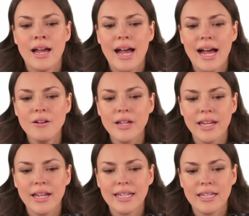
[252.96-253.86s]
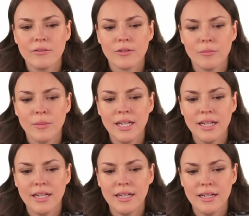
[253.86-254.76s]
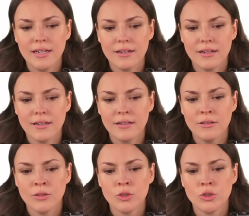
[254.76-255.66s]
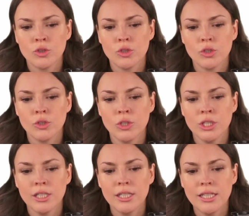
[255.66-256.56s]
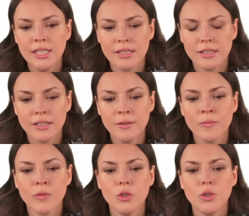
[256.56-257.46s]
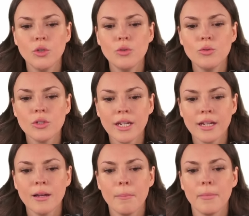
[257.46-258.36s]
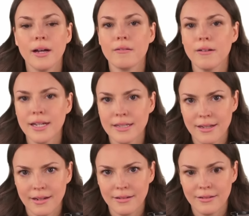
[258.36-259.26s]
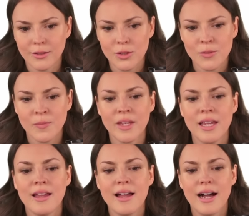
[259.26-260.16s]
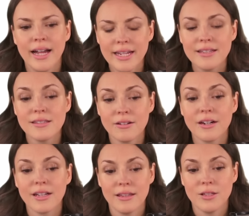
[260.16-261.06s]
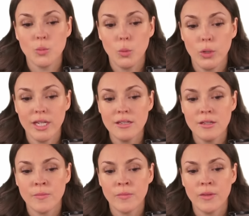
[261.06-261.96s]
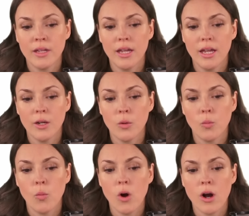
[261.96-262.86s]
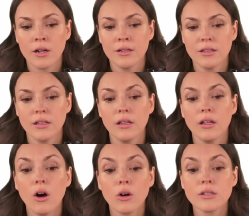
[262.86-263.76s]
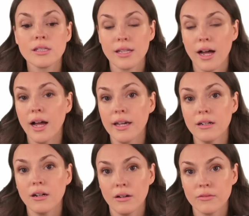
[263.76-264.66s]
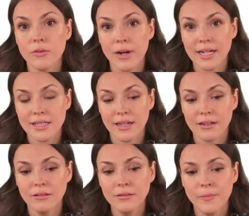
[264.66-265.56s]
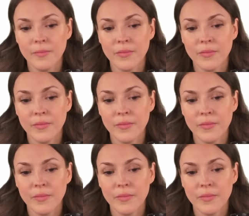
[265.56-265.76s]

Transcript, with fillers: How can I get from here to here using my rectangles? I can start at this point and walk the long side of the rectangle.